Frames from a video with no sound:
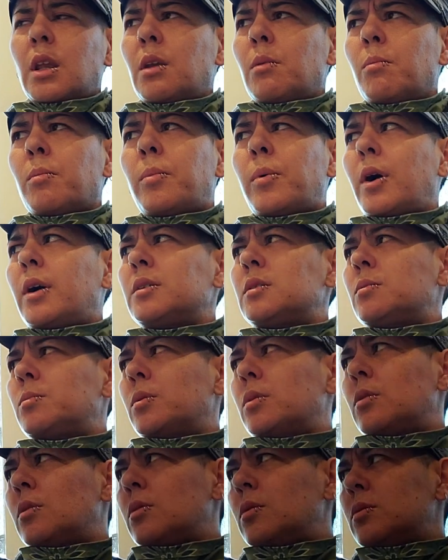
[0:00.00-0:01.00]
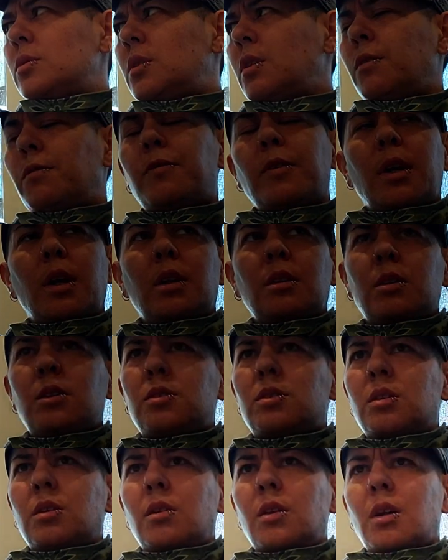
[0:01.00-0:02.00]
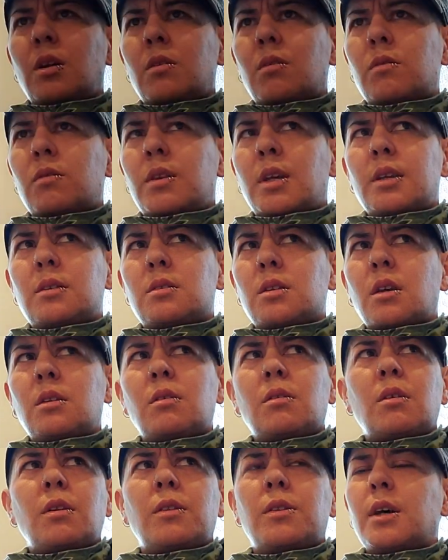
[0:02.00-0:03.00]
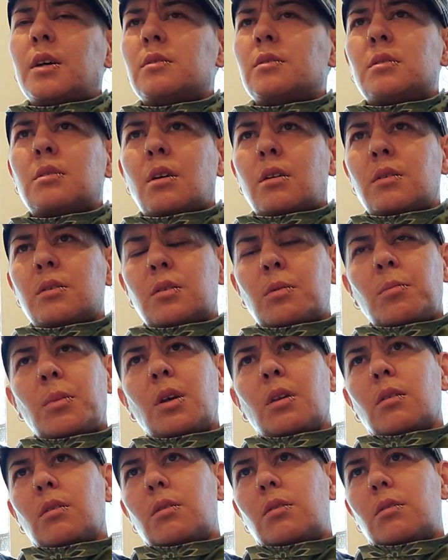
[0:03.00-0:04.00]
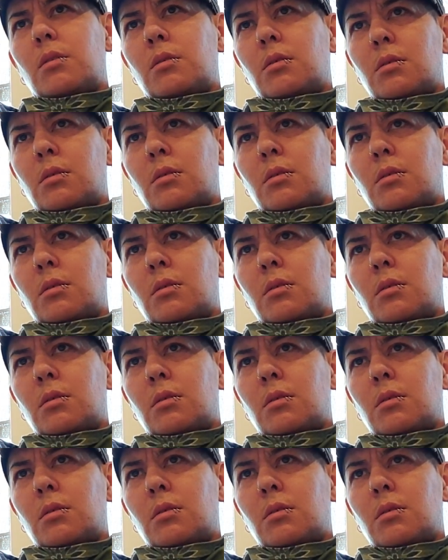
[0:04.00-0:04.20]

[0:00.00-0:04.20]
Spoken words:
impossible to find a studio that's under $1,000 a month.